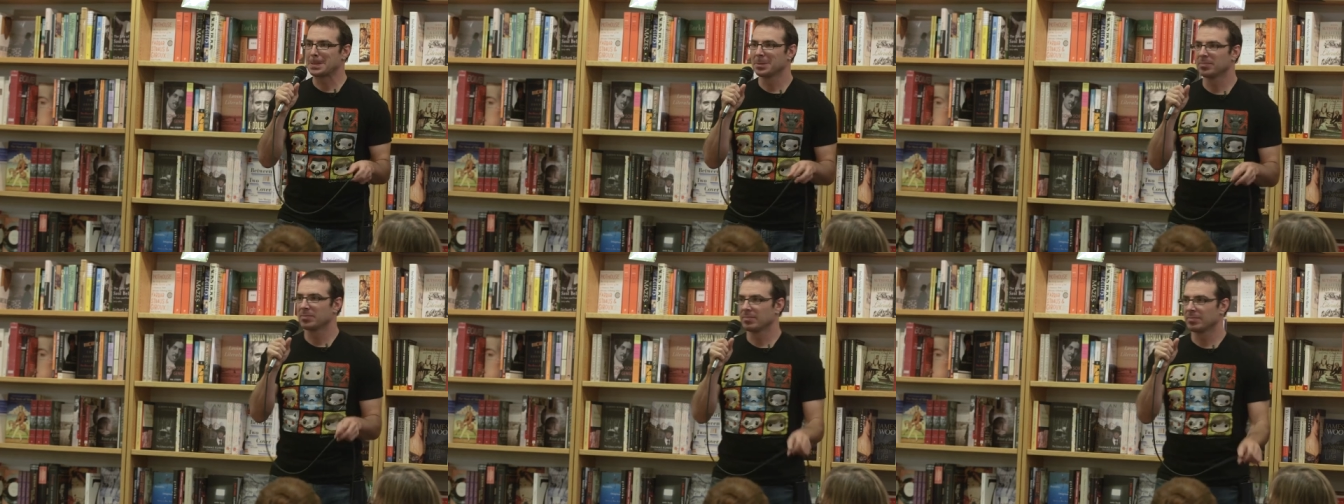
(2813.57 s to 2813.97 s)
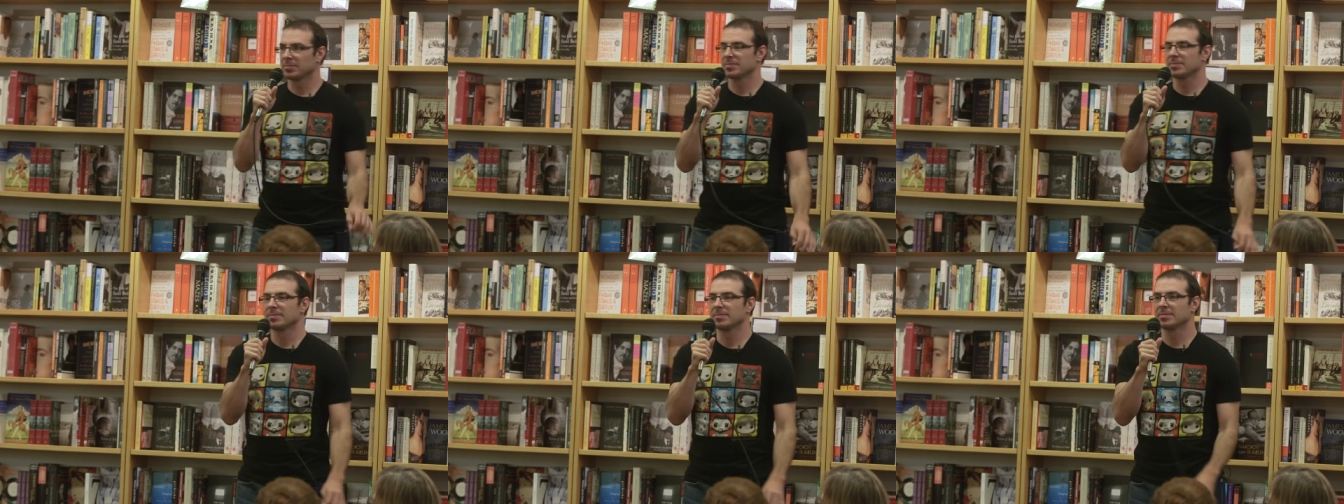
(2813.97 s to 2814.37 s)
i know you're
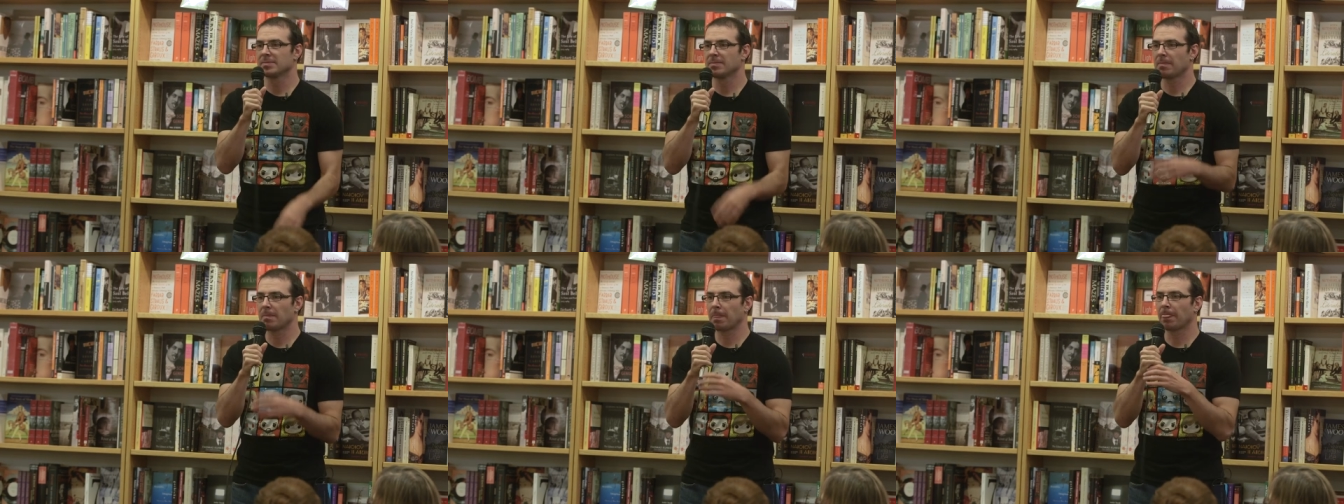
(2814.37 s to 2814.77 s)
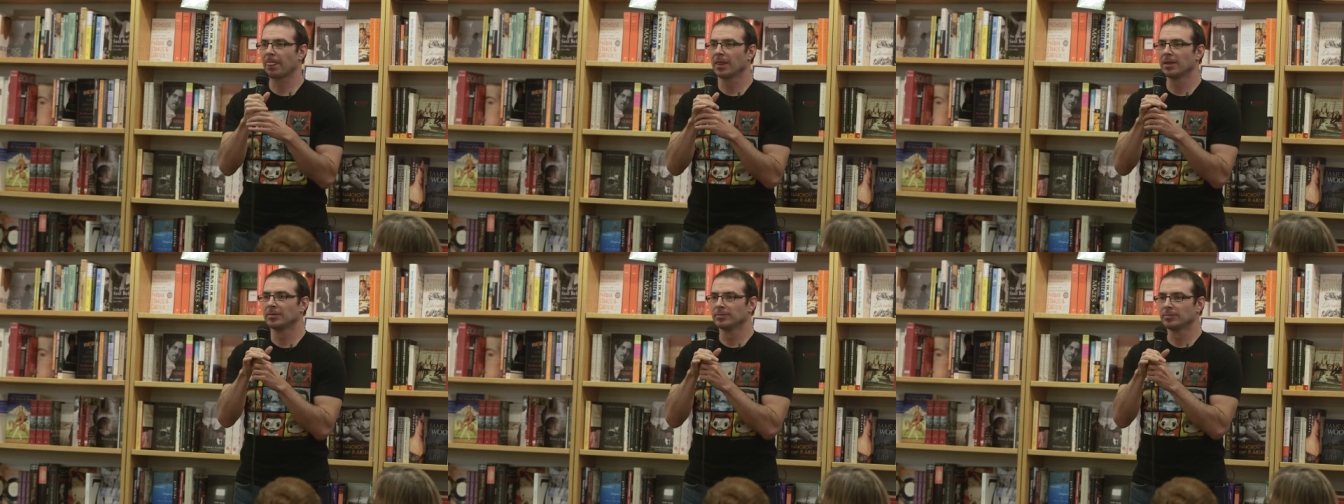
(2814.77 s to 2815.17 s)
here to promote the current
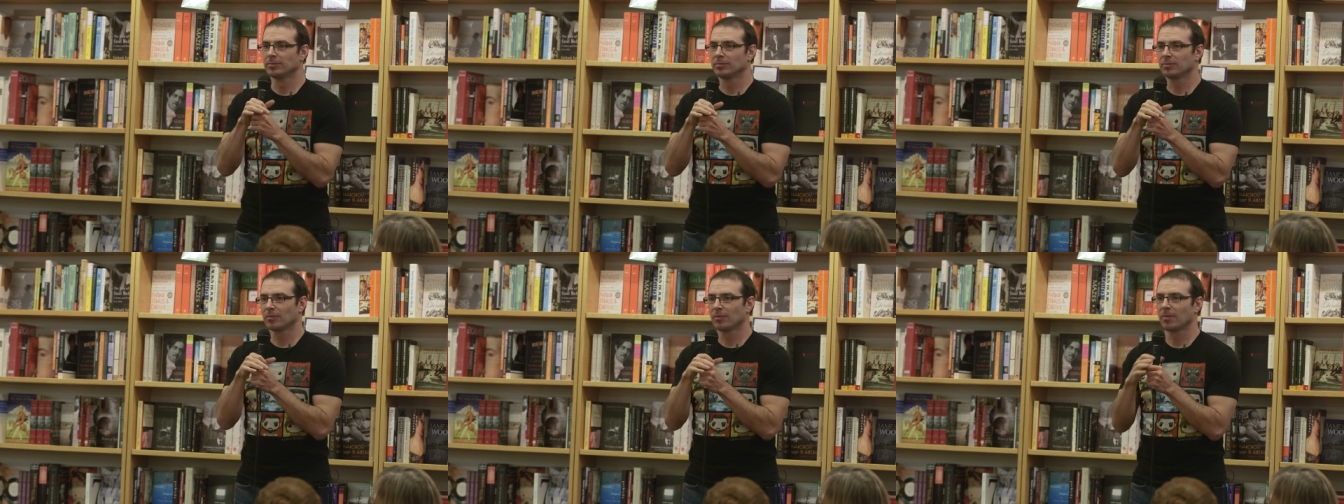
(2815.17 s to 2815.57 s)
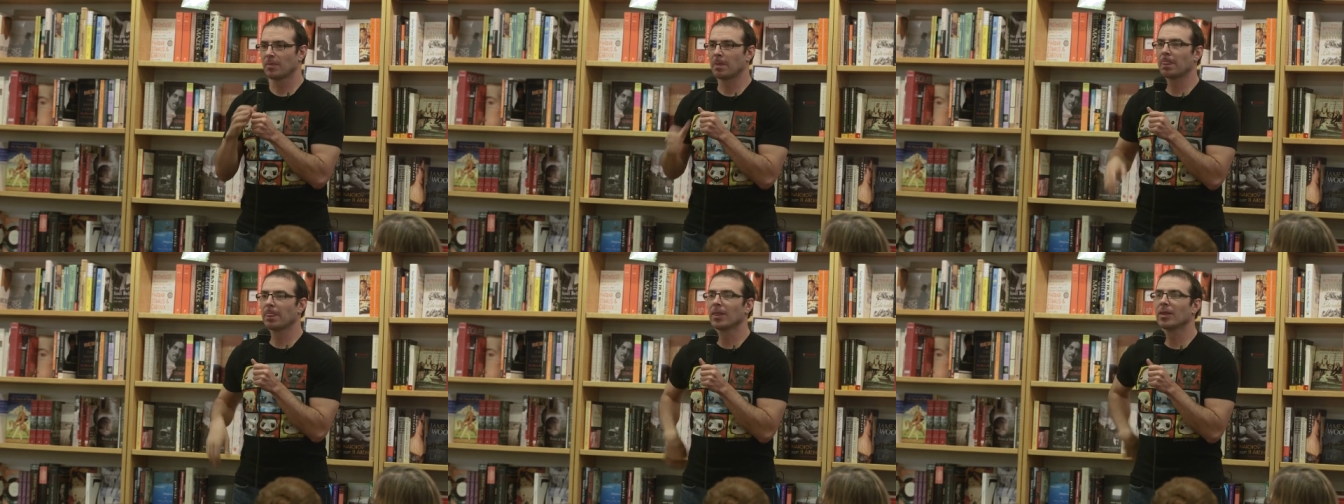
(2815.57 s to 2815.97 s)
book but i
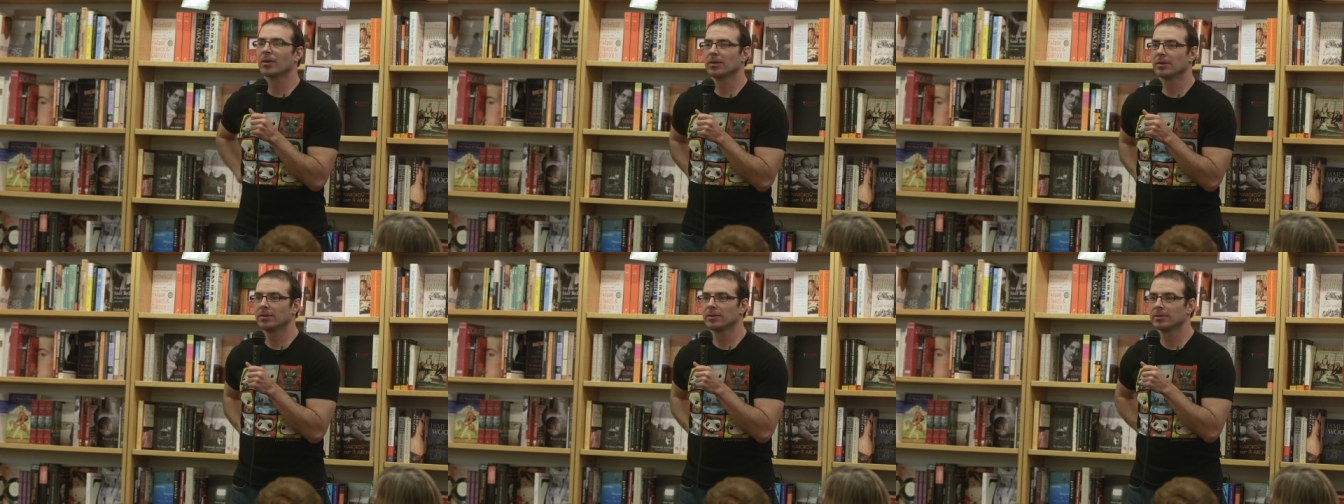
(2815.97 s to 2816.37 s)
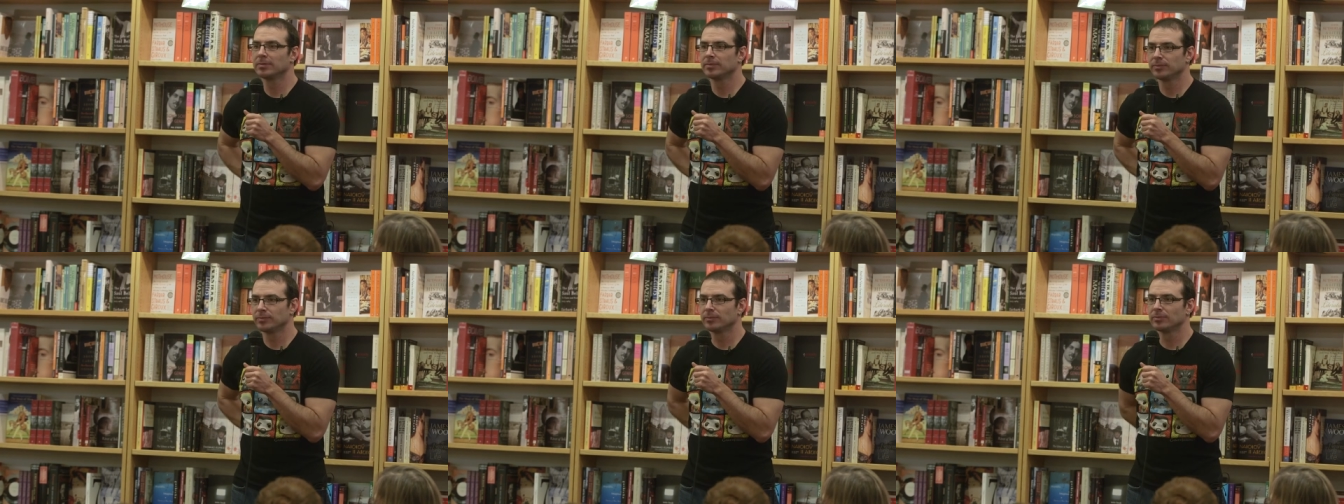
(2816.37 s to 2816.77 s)
read it already and
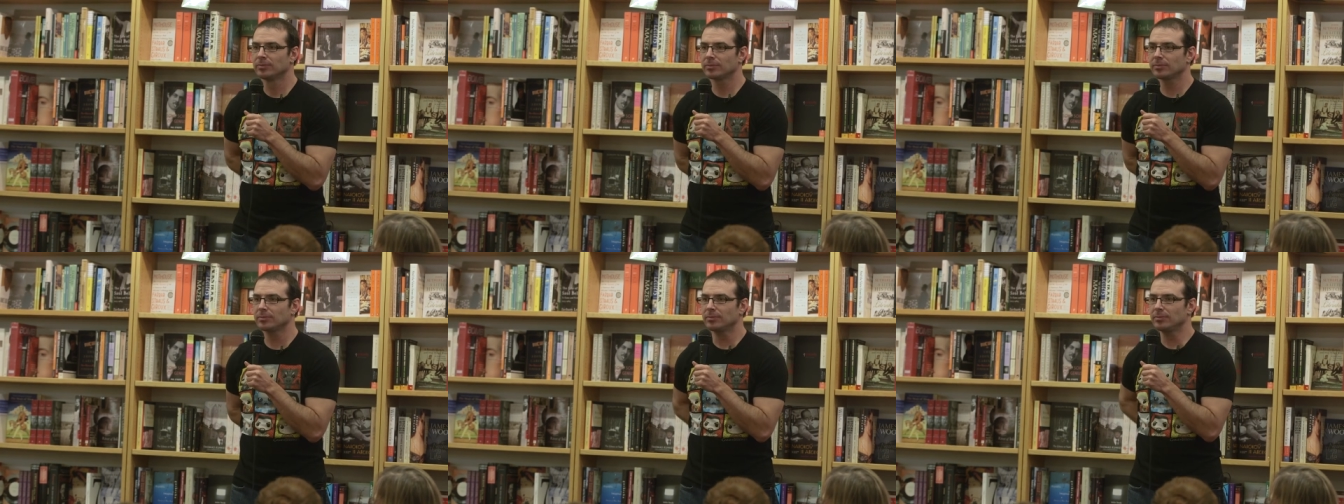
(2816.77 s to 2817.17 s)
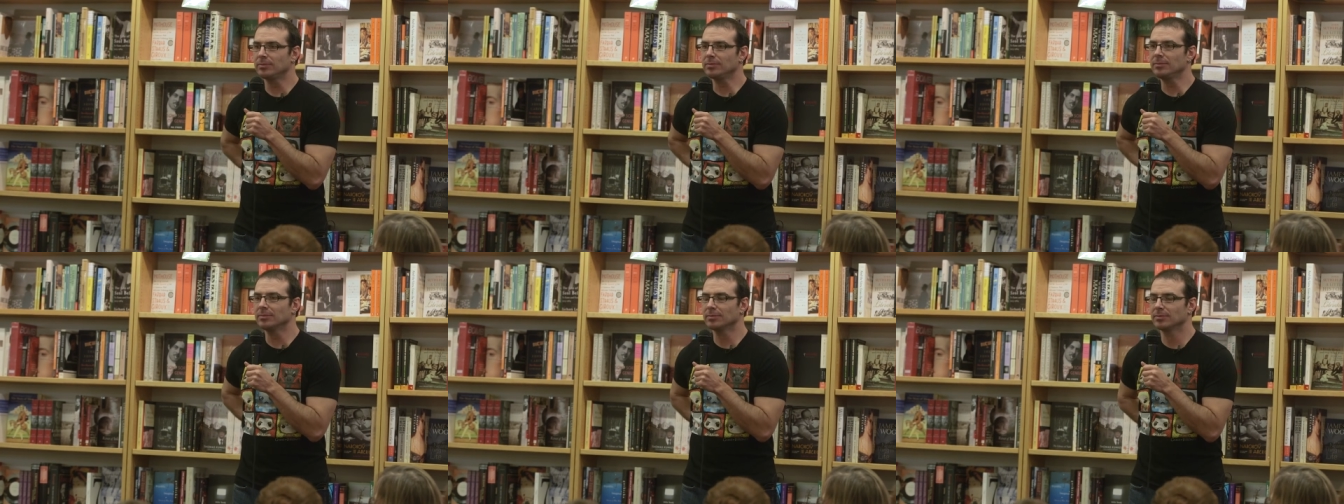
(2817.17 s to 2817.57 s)
i've read
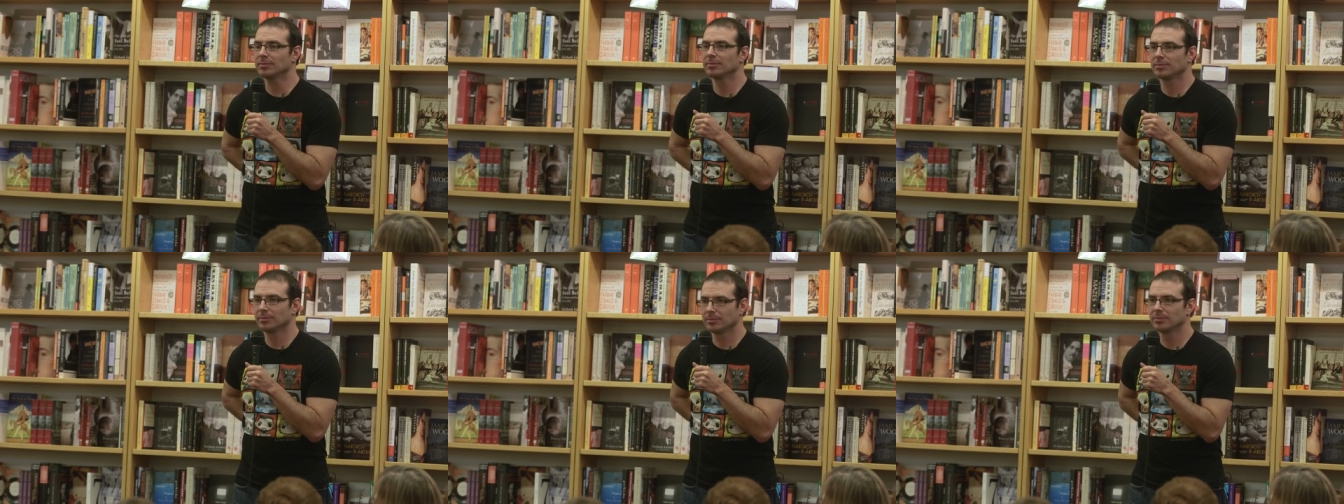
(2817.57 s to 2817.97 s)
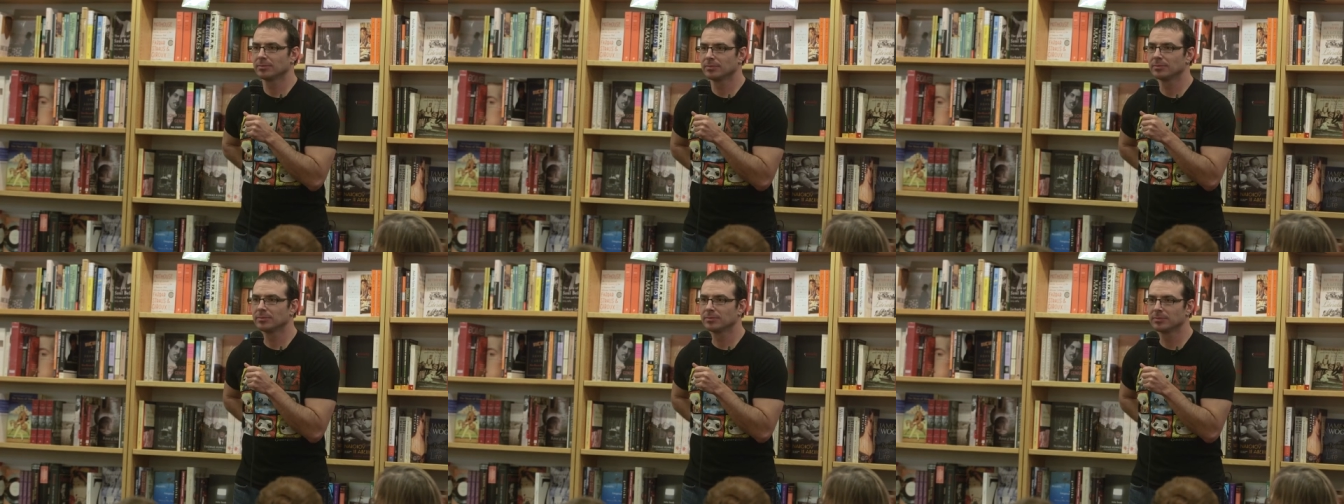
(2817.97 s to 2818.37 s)
all your previous
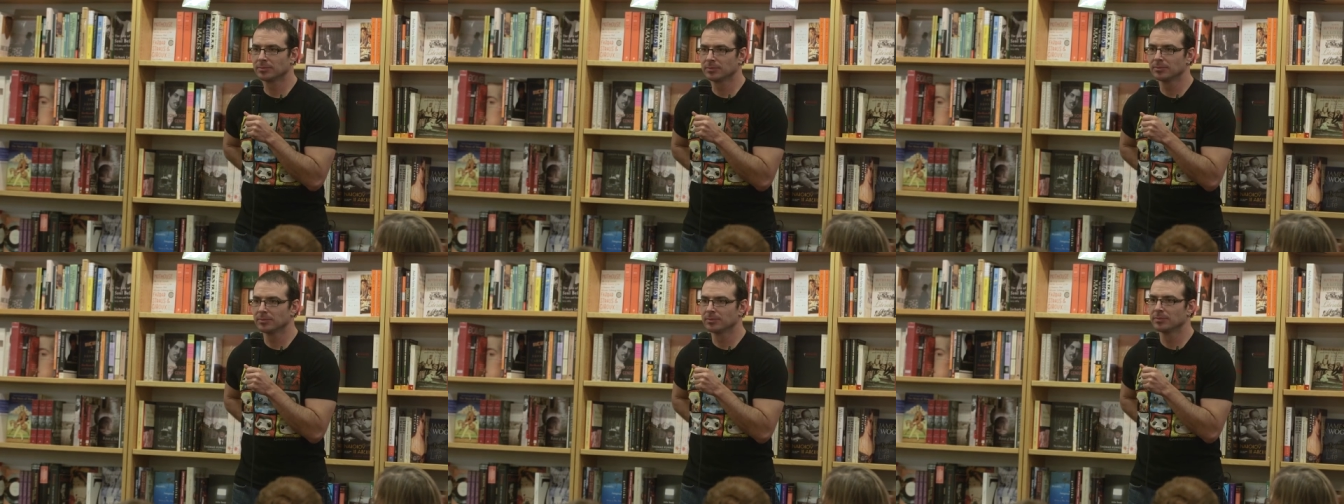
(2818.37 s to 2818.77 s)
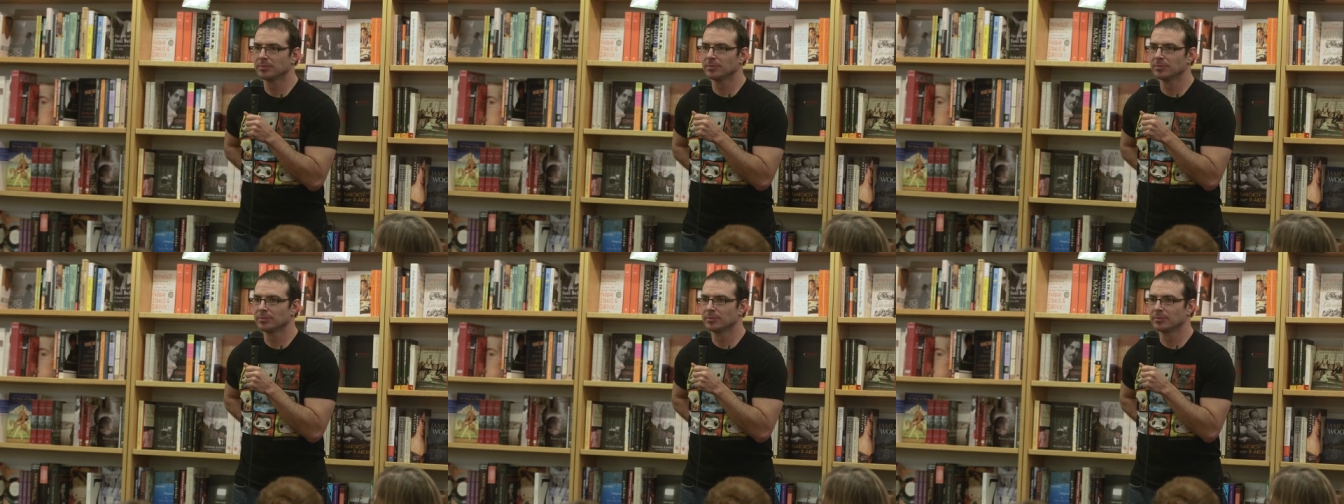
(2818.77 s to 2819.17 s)
books except
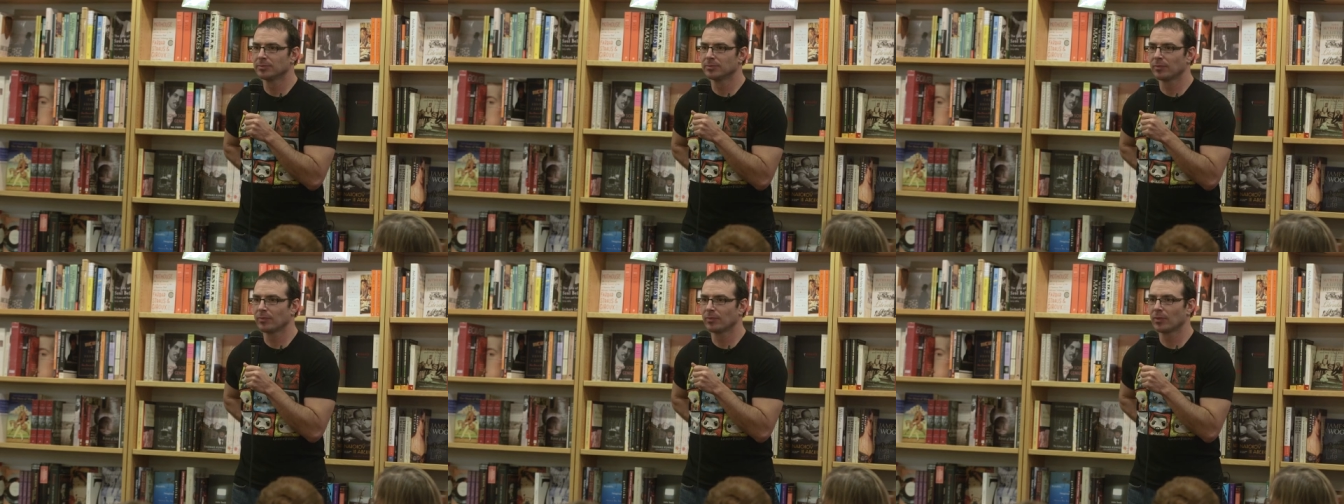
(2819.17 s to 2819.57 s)
for the zombie one.